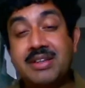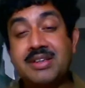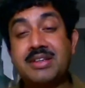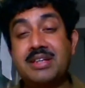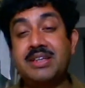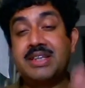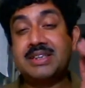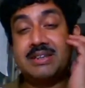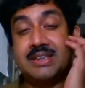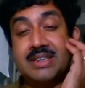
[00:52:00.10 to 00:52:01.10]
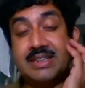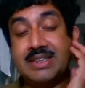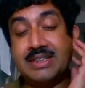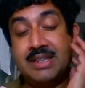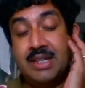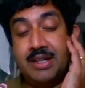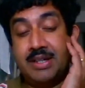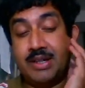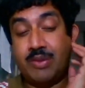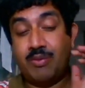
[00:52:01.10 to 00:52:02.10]
reaction kinetics tells us that
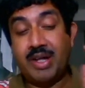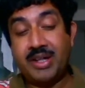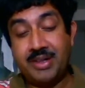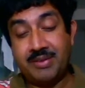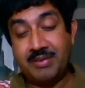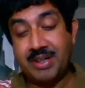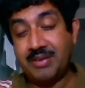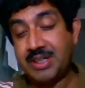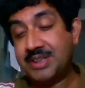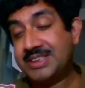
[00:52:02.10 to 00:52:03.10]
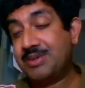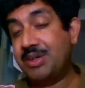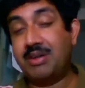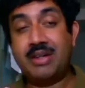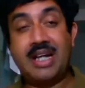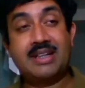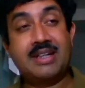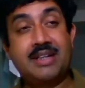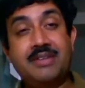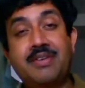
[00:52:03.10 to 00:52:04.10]
one kind of chemical reaction is going on,
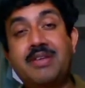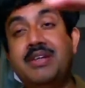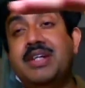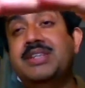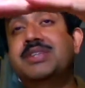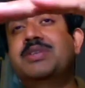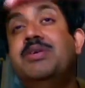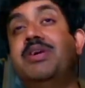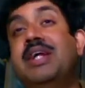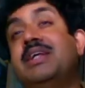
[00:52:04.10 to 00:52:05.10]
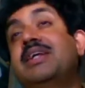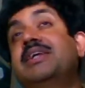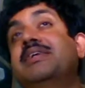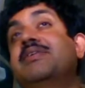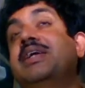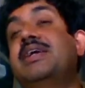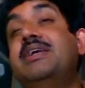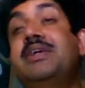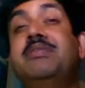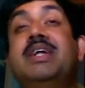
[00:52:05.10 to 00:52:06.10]
another kind of chemical reaction is going on, another kind of
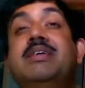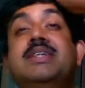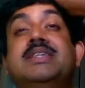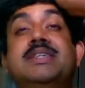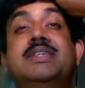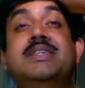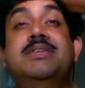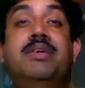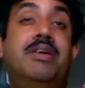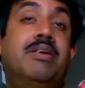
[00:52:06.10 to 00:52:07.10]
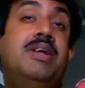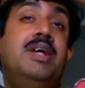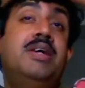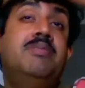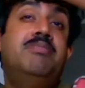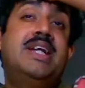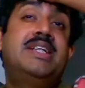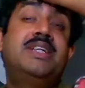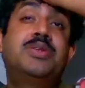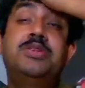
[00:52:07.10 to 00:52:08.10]
chemical reaction is going on.
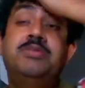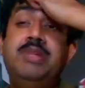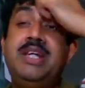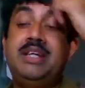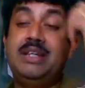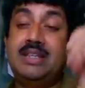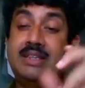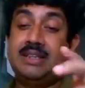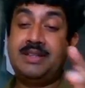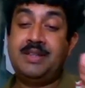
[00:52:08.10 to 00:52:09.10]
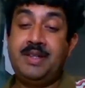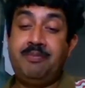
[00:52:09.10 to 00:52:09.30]
But it could be that the